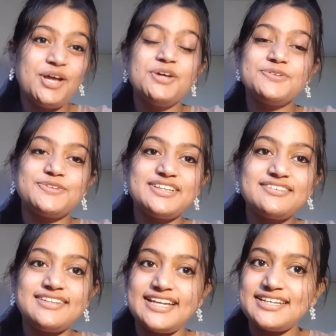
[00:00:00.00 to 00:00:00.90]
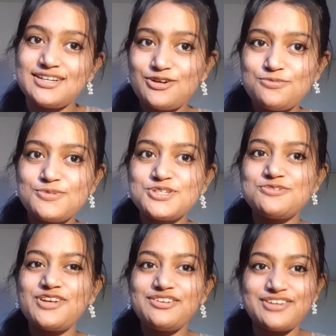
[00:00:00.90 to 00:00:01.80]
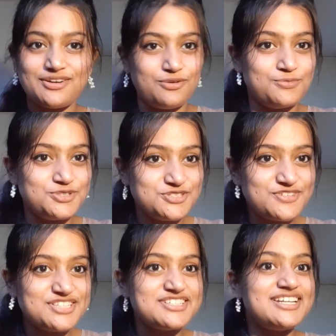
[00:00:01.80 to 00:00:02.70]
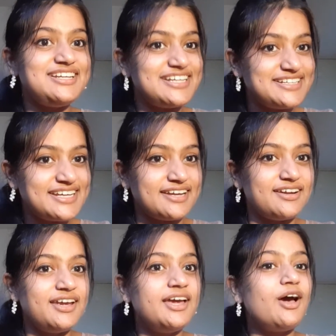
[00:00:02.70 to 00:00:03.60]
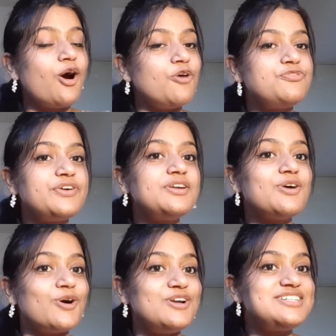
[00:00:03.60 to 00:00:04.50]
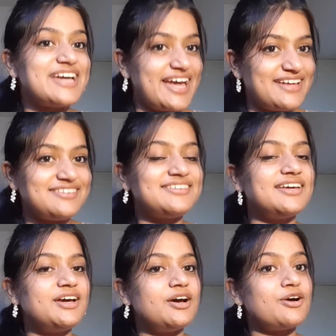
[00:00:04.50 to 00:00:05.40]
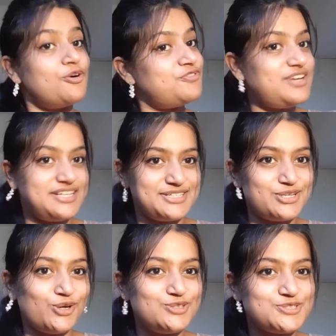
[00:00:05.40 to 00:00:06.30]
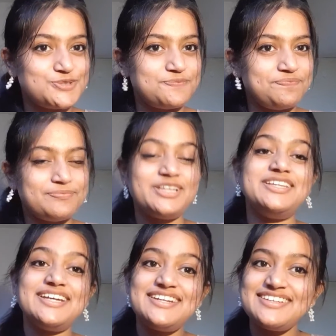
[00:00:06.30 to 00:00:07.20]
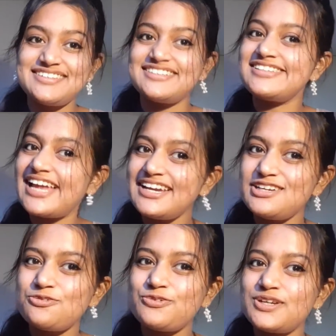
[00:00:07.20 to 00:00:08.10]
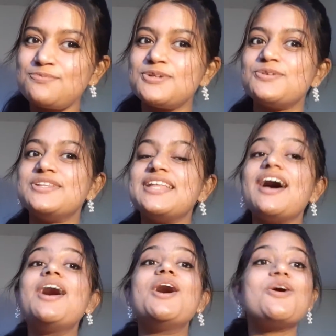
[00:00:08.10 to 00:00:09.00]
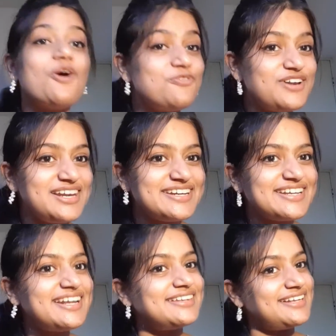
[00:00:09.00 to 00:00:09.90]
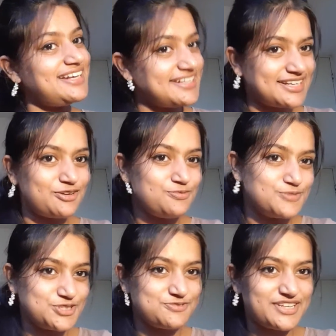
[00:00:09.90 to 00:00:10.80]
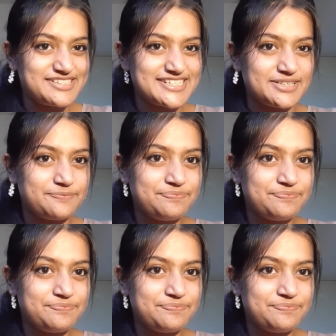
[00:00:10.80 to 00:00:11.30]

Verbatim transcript: So this letter of motivation or motivational letter, often called as cover letter also, but there is a slight difference between the cover letter and the letter of motivation.